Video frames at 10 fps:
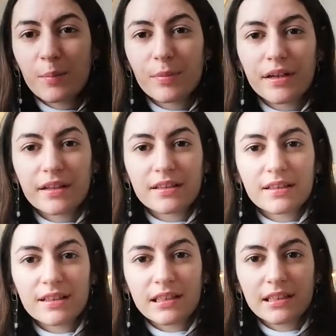But
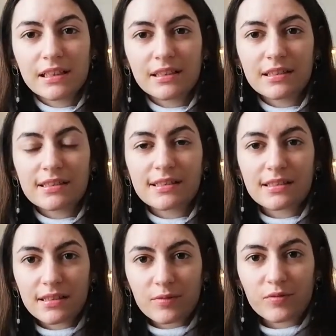
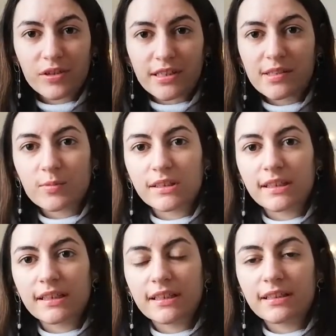here's the first we
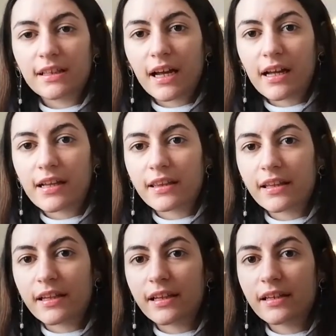did, and
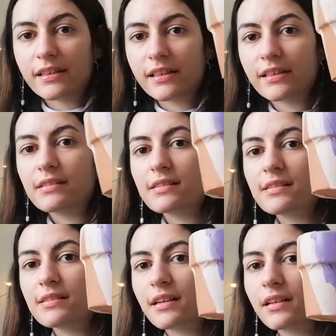then here's the
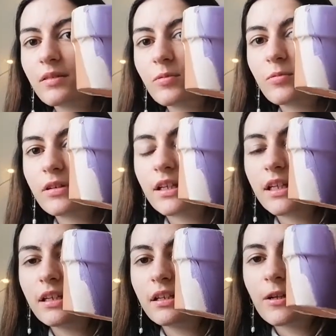second
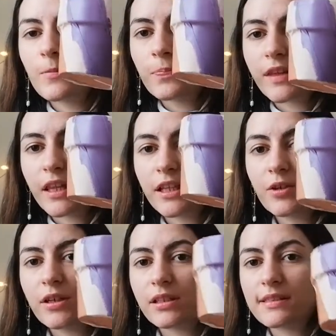one. I think
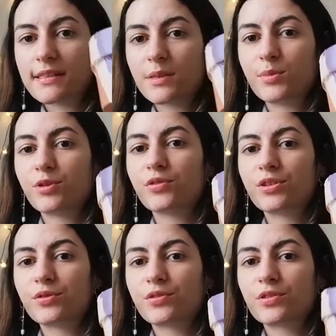you can see a bit of a
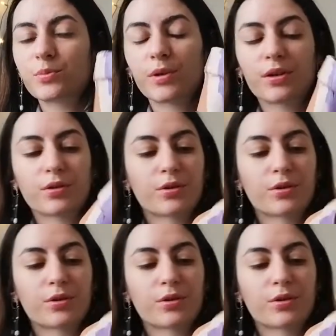difference, but